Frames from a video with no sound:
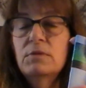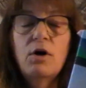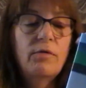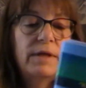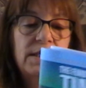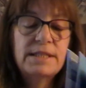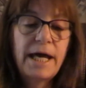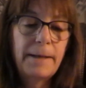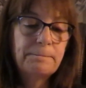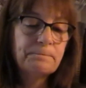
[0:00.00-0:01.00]
all that he's
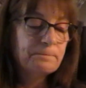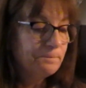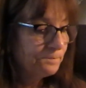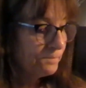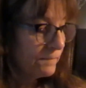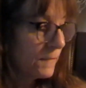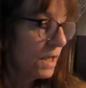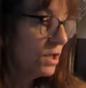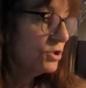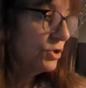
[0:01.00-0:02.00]
had.
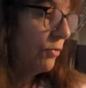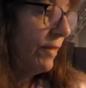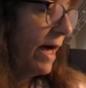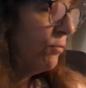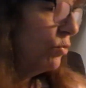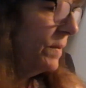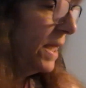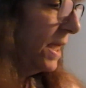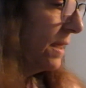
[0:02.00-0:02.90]
So that will be